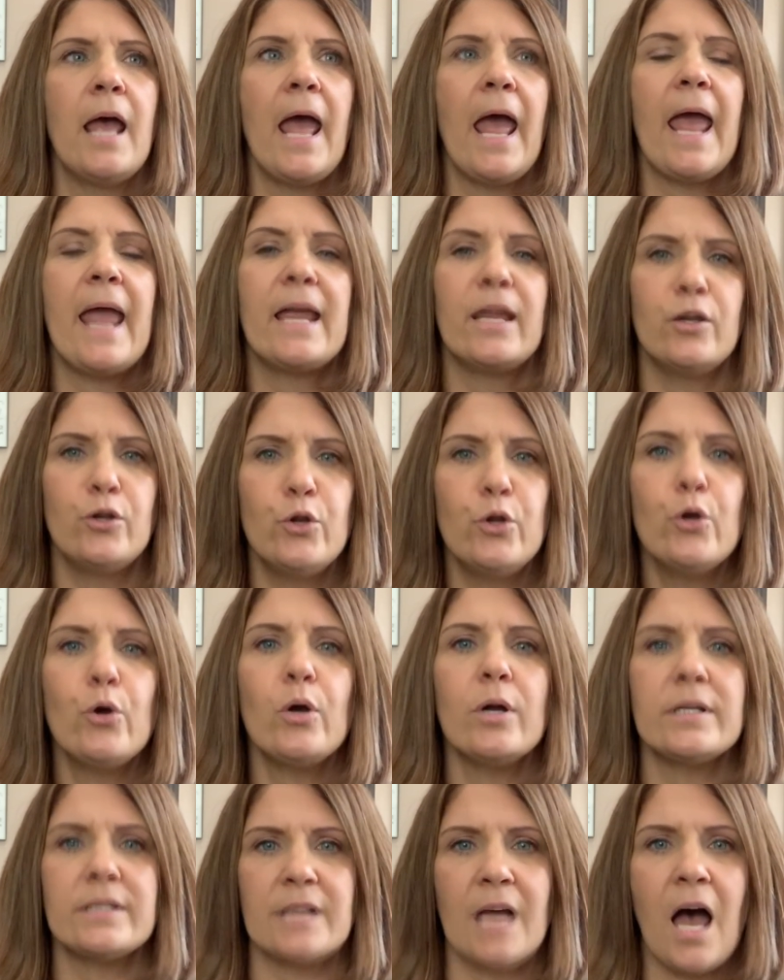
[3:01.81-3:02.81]
a New
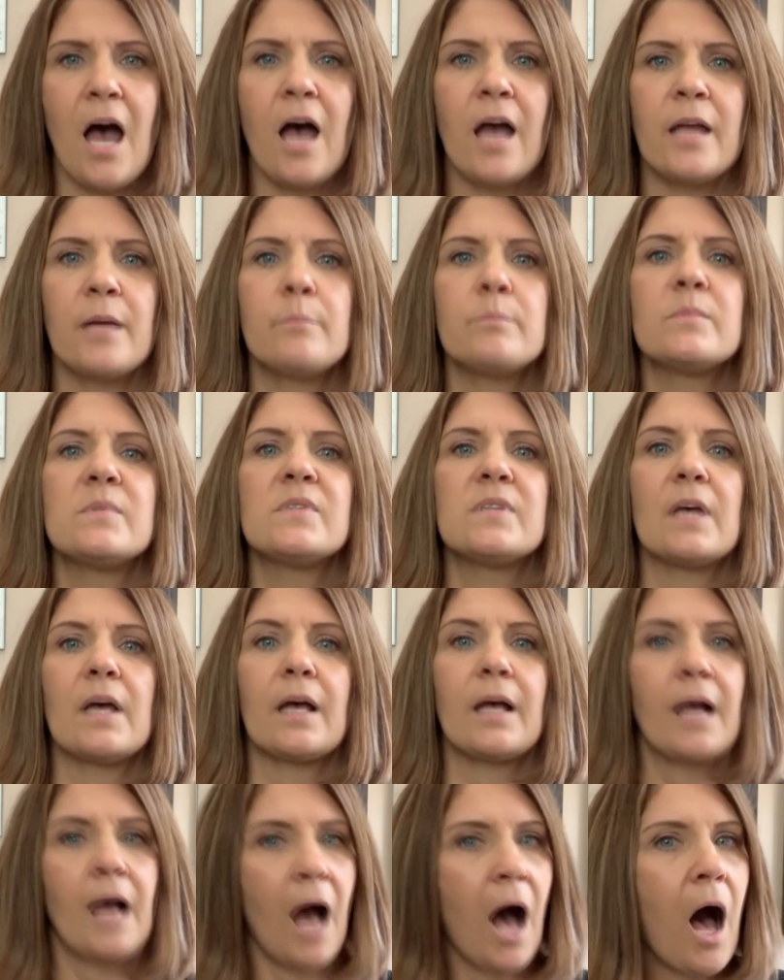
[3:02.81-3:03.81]
York Times
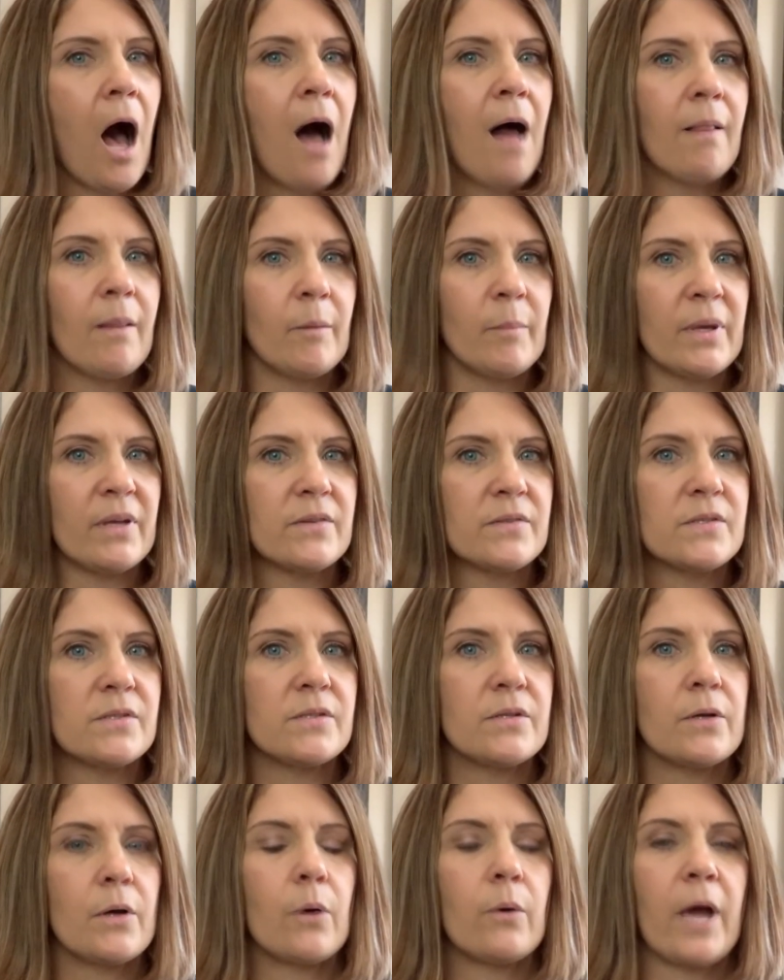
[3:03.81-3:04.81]

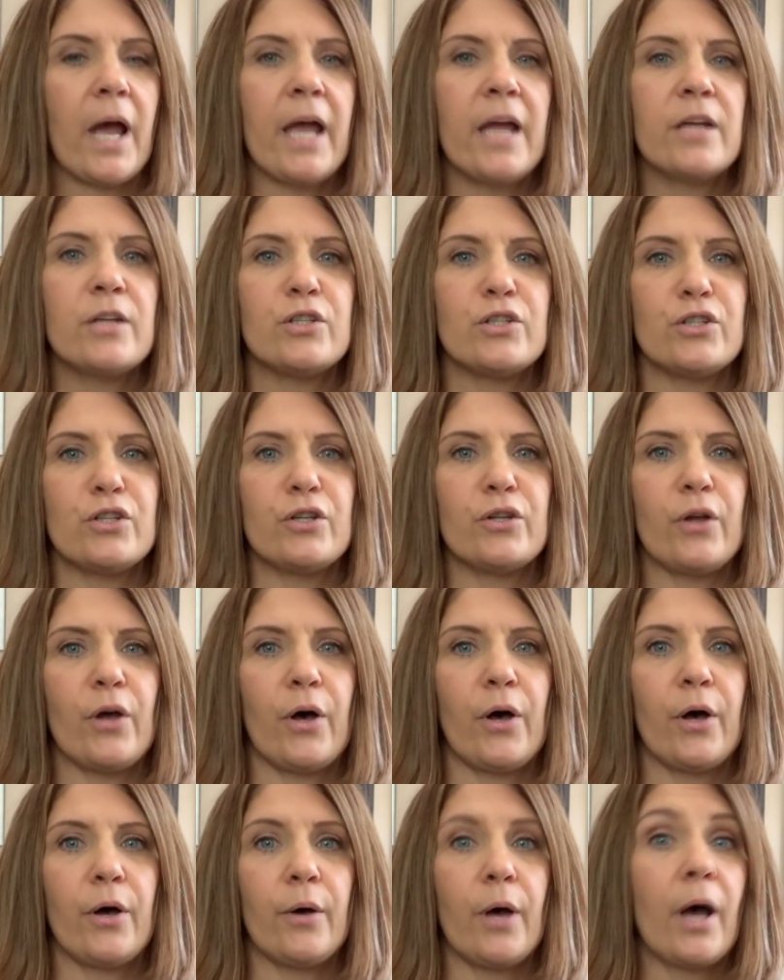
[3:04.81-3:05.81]
columnist, okay?
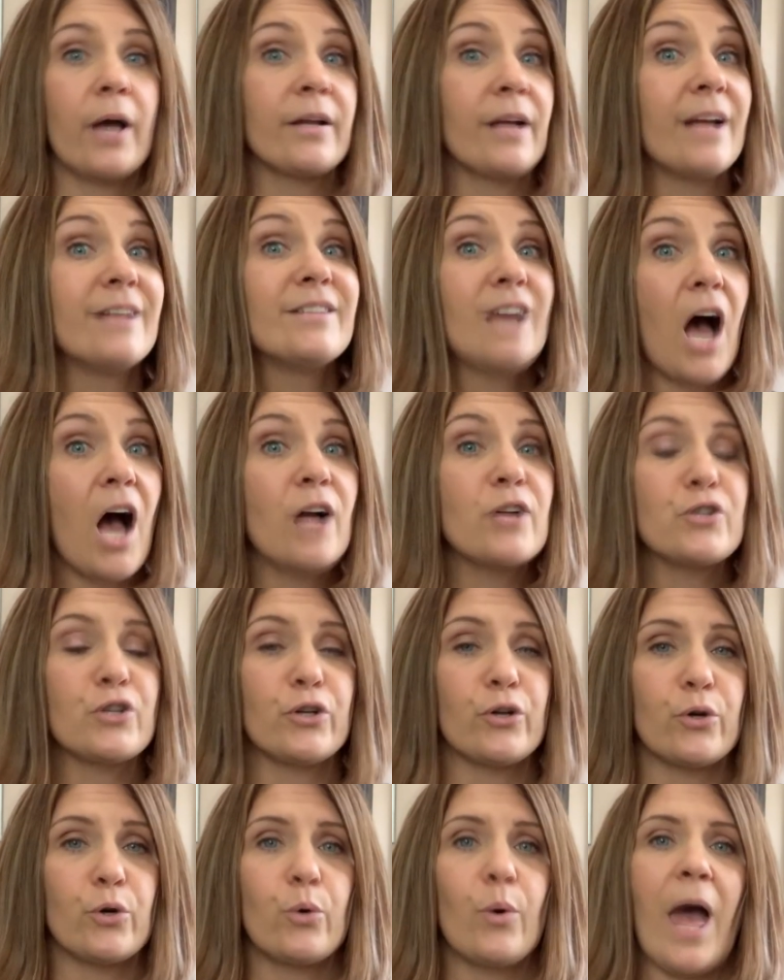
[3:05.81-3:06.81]
A
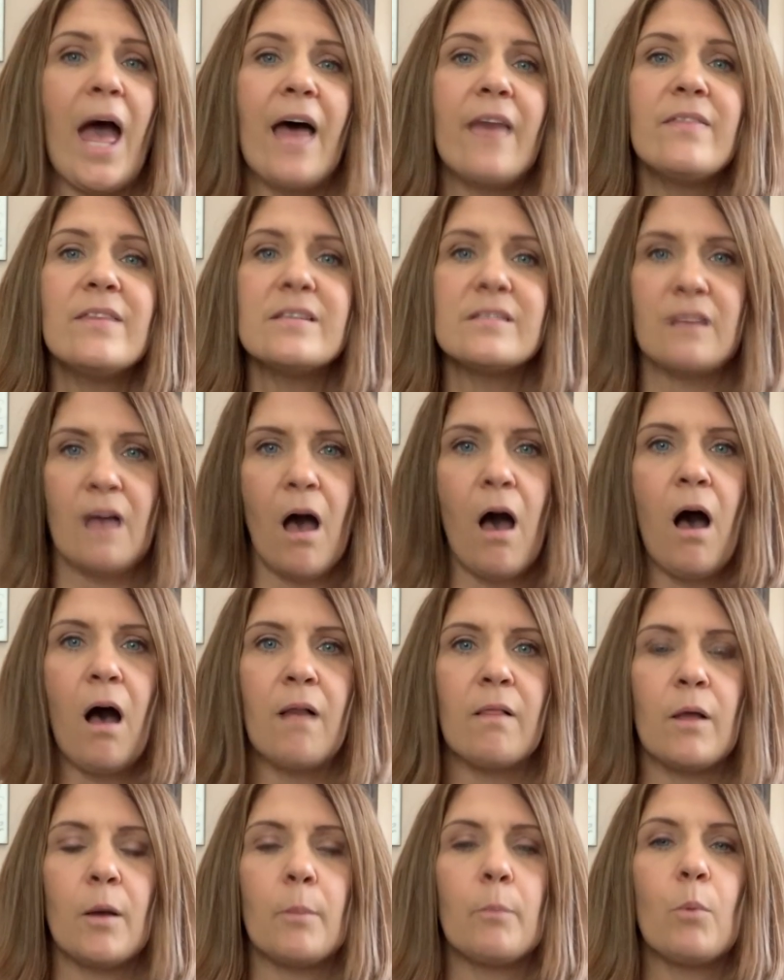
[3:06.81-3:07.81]
doctor who had this
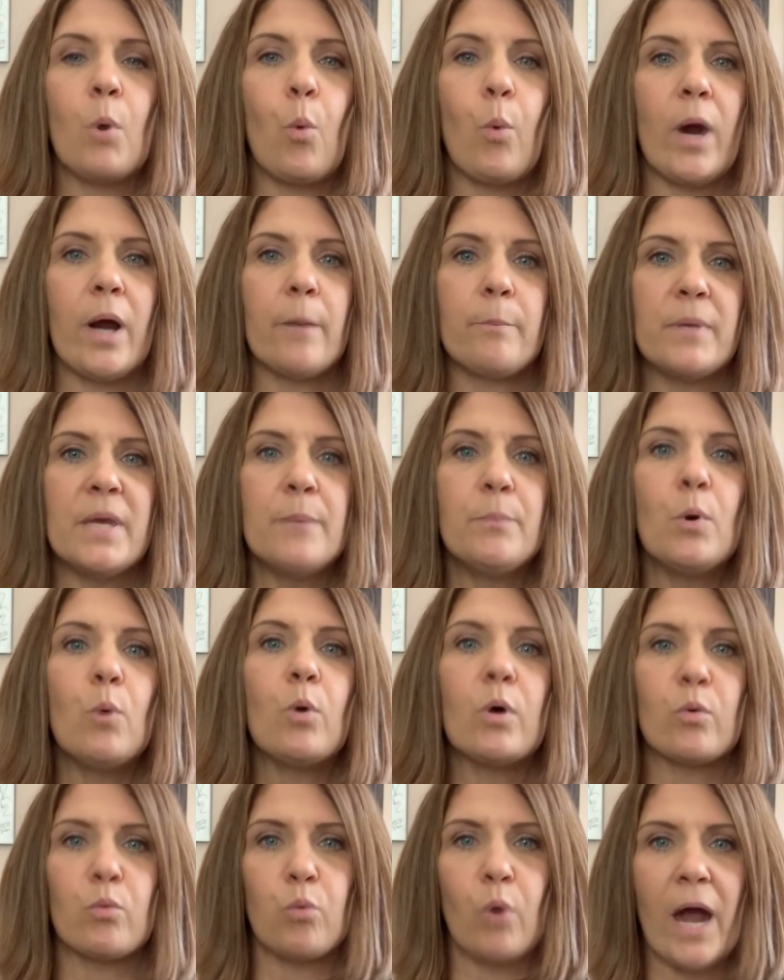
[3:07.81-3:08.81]
column where people
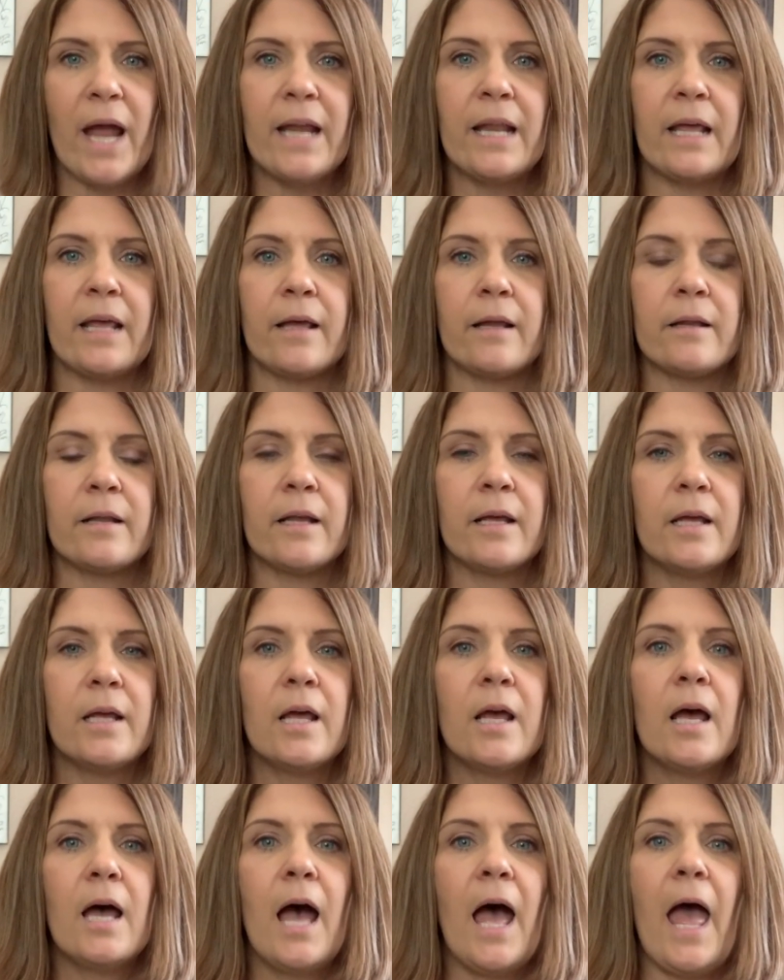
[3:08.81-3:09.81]
would write in
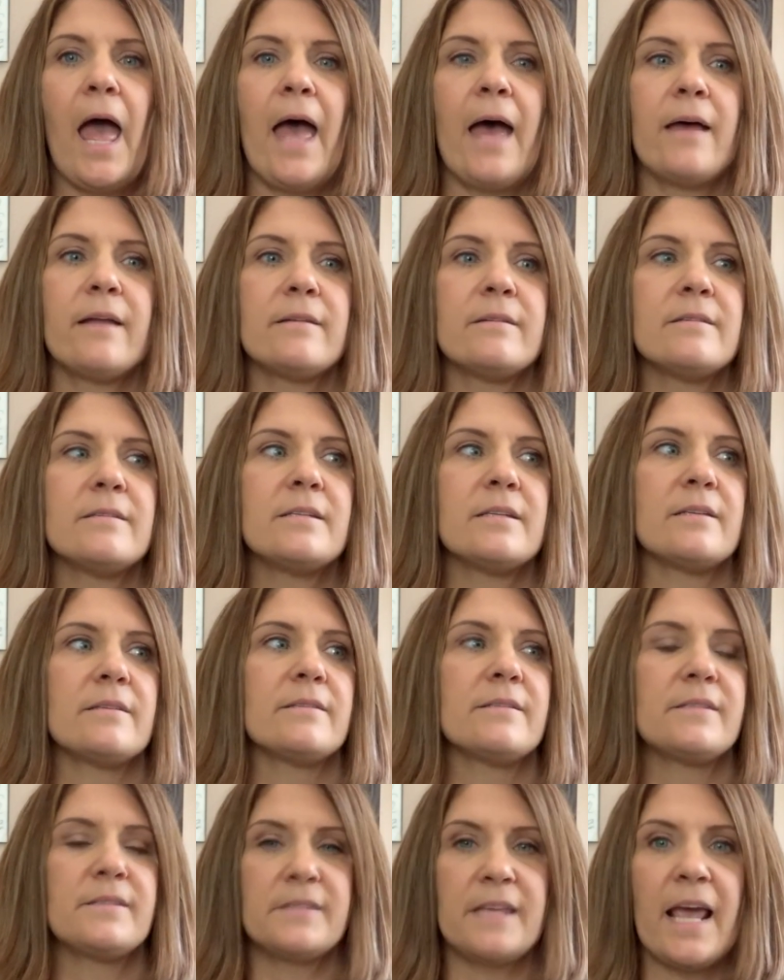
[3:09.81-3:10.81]
and
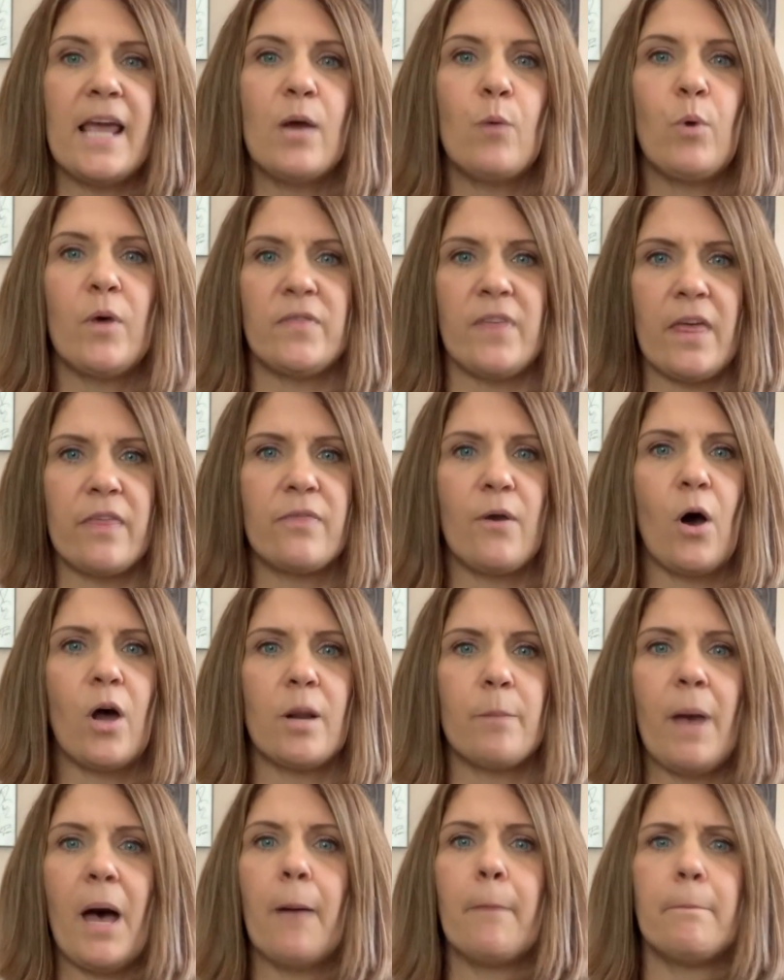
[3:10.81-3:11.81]
say what they thought
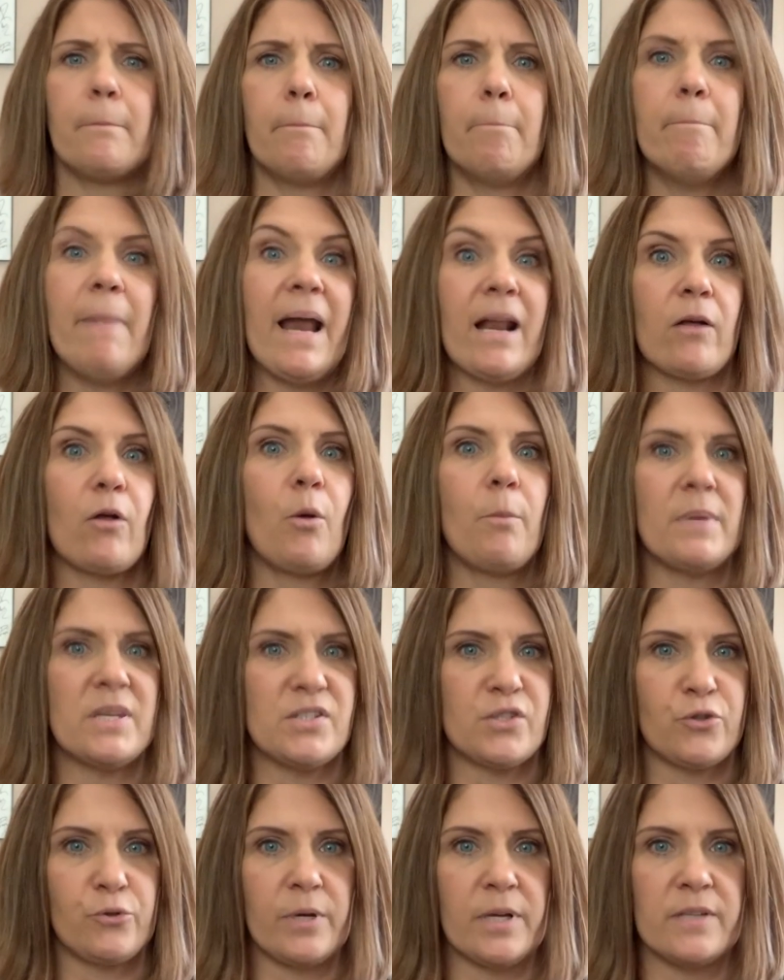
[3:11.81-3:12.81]
about medical
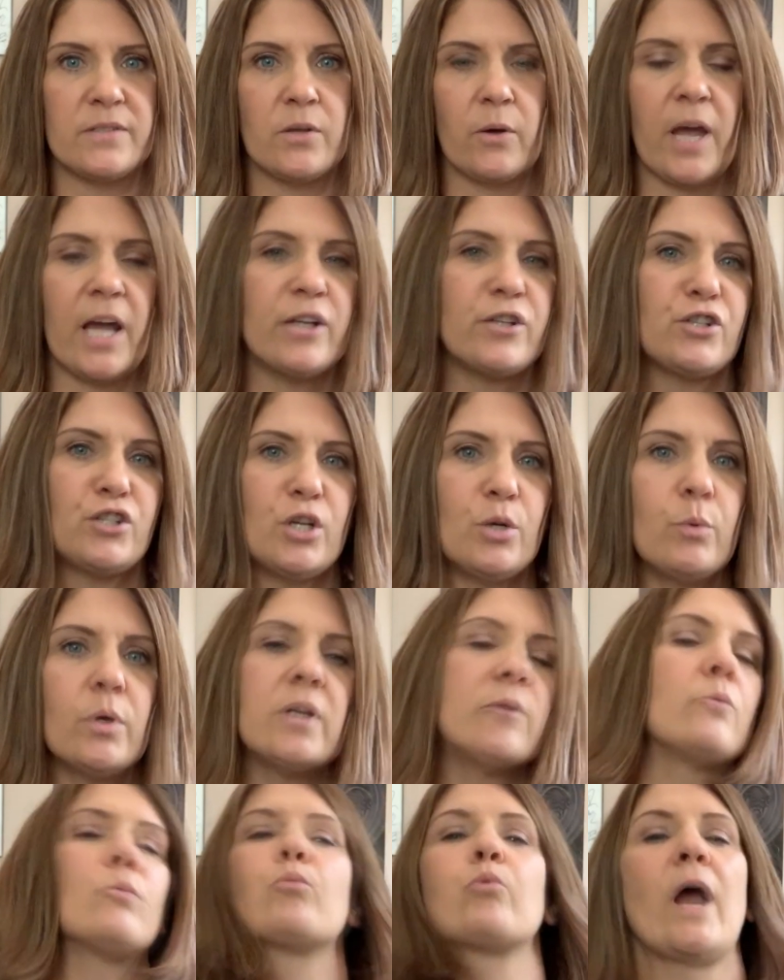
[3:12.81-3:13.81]
mysteries, okay? She
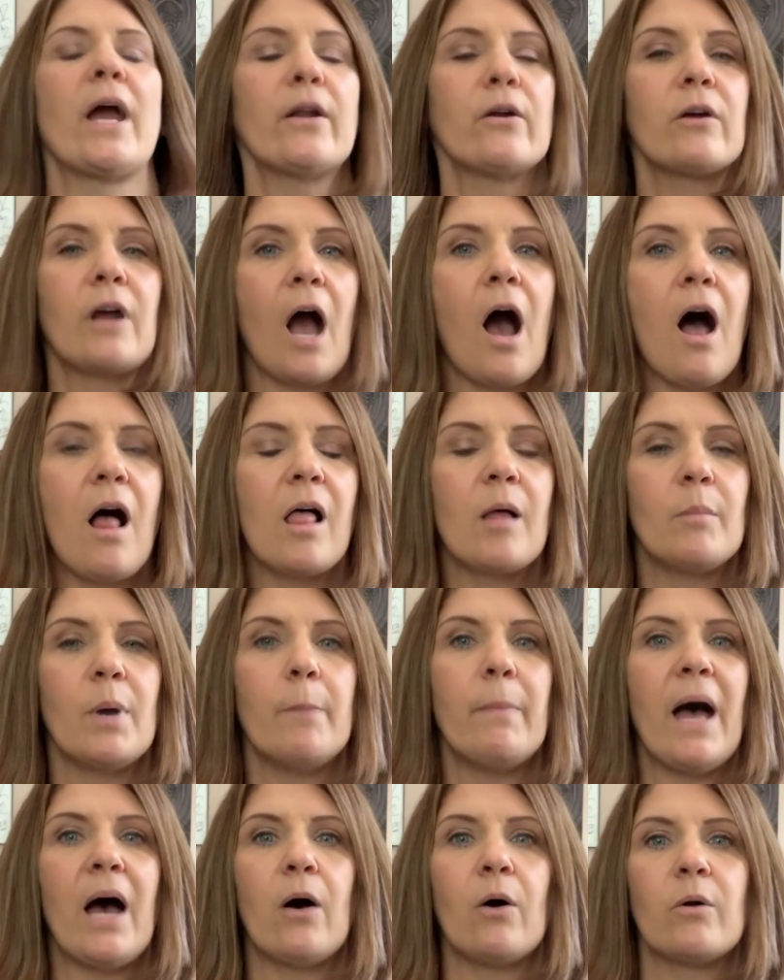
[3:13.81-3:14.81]
would write her column
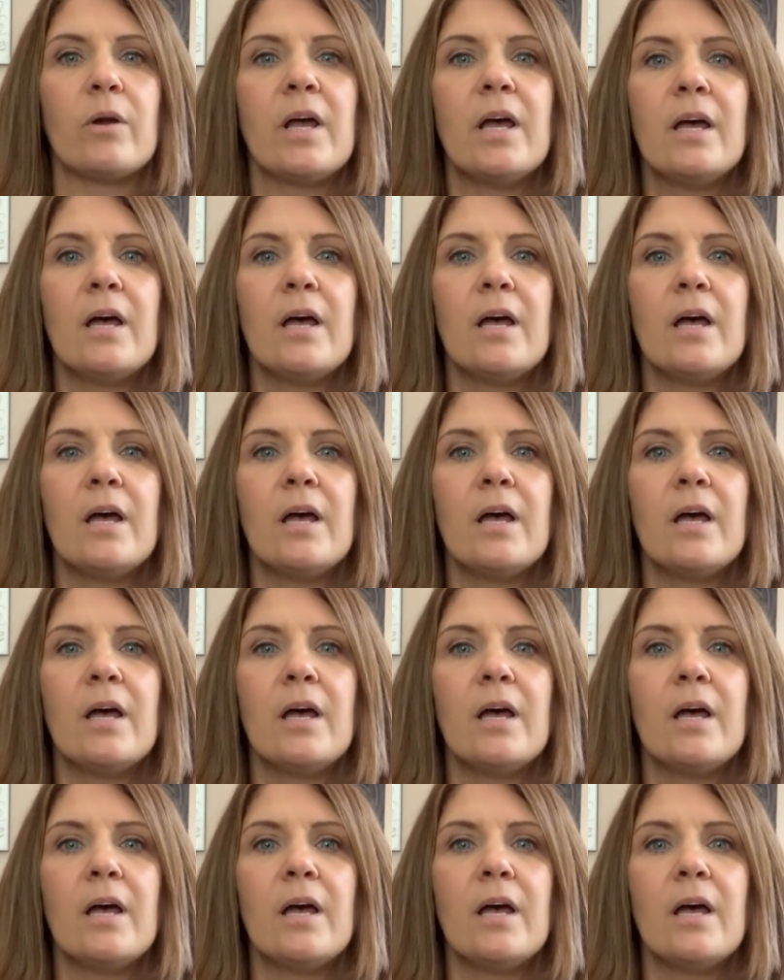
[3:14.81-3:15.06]
about